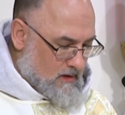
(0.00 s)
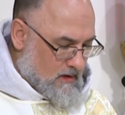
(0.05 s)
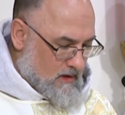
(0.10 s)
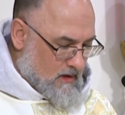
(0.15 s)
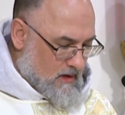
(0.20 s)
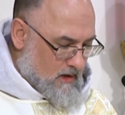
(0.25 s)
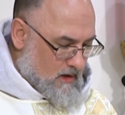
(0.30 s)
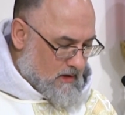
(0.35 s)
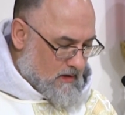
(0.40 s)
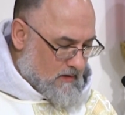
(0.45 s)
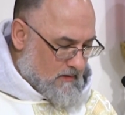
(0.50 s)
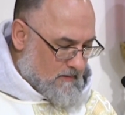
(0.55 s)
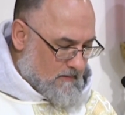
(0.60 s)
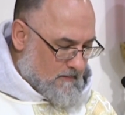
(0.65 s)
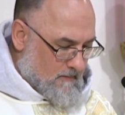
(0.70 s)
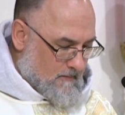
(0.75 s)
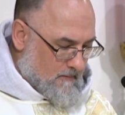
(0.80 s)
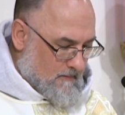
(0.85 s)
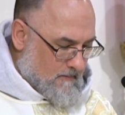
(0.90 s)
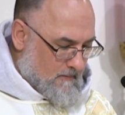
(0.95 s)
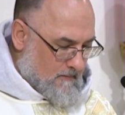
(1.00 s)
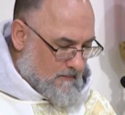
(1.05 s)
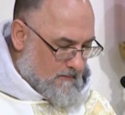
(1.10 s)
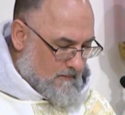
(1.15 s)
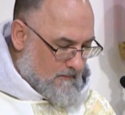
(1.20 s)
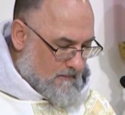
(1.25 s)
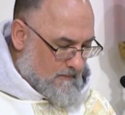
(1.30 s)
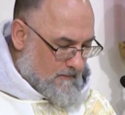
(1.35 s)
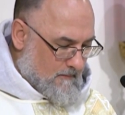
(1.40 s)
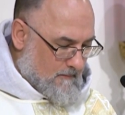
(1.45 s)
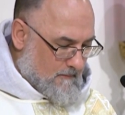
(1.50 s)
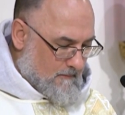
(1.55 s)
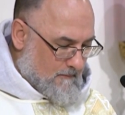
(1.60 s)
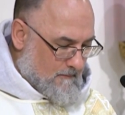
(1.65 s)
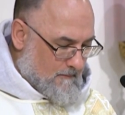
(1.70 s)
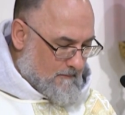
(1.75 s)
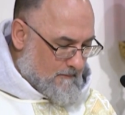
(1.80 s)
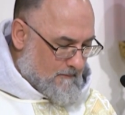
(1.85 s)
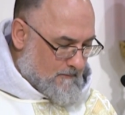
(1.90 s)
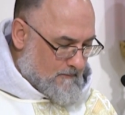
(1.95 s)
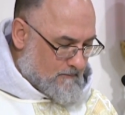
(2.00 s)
[no speech]